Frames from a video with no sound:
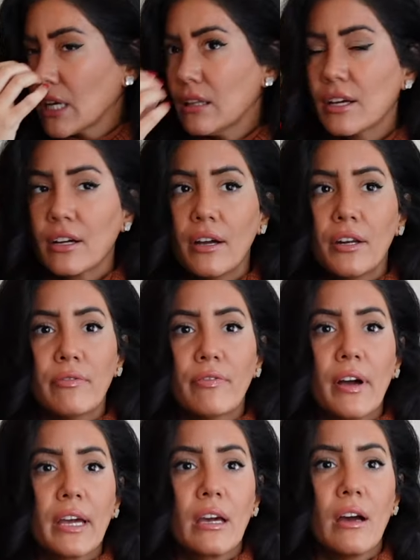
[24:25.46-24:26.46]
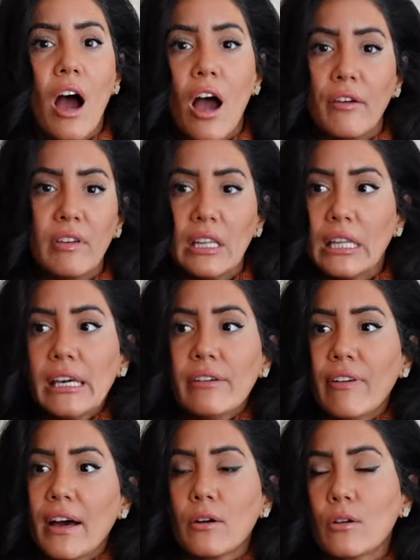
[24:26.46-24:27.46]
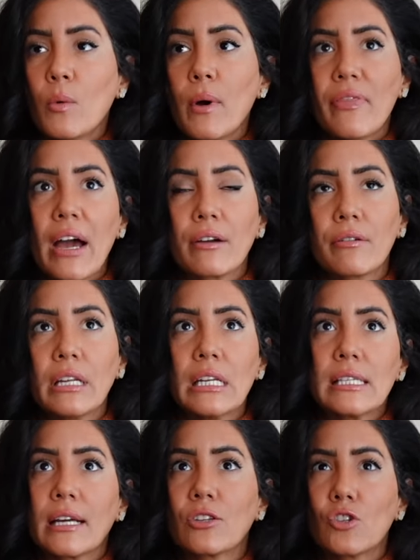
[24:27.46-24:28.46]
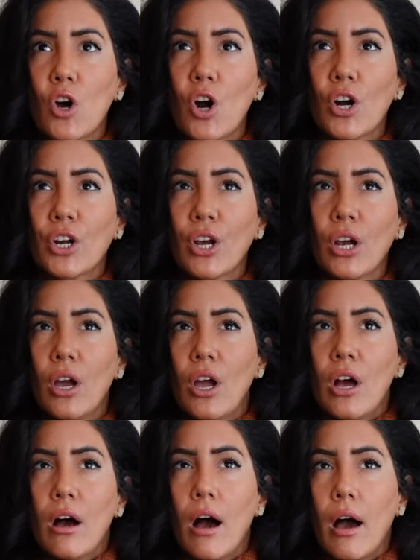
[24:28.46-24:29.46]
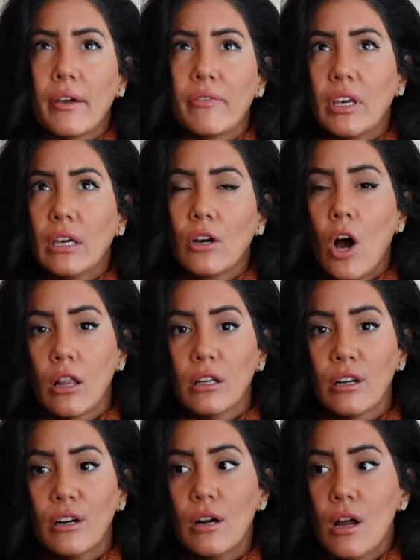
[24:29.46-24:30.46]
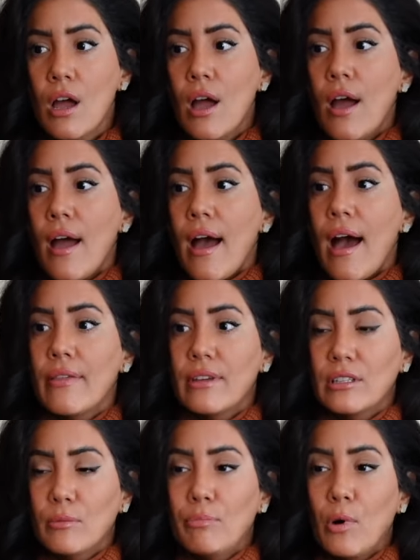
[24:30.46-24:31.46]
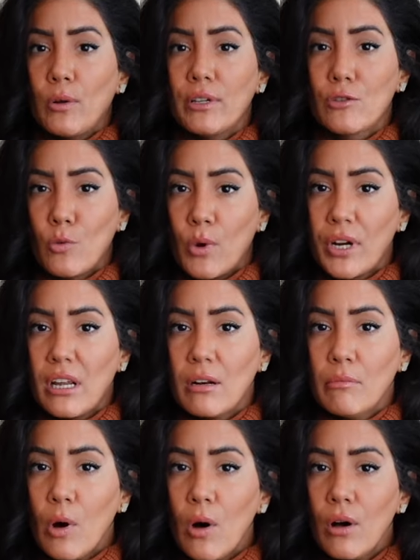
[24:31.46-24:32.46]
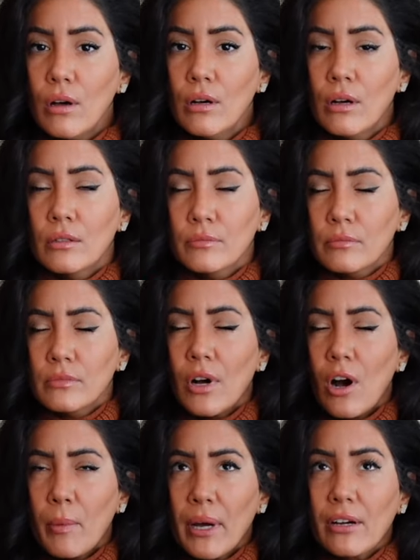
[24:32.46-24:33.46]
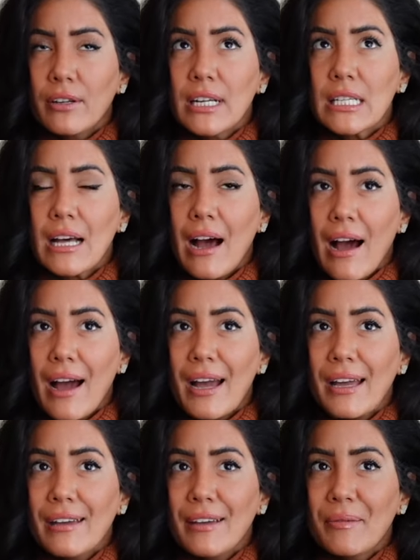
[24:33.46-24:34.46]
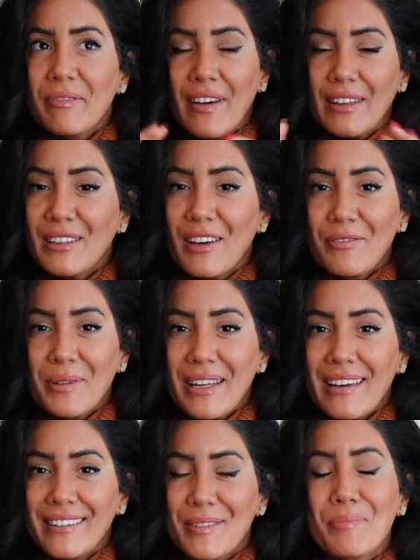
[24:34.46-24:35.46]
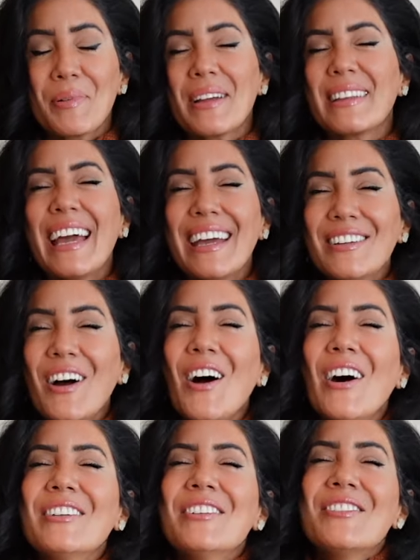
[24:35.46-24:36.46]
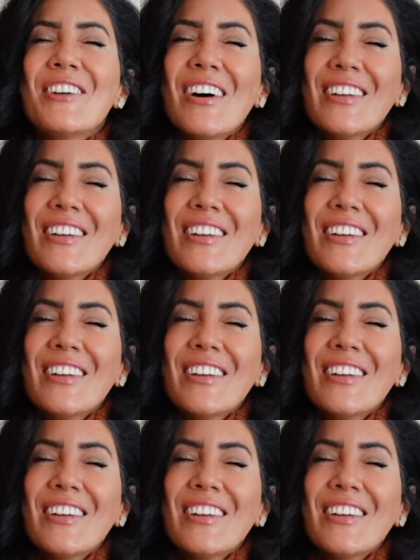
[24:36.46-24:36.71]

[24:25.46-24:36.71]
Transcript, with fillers: like kind of like ivy leaf. I don't know what that green is, like dark ivy color. And then the bowl is wooden bowl. Oh my goodness, I fell in love with it. But $800?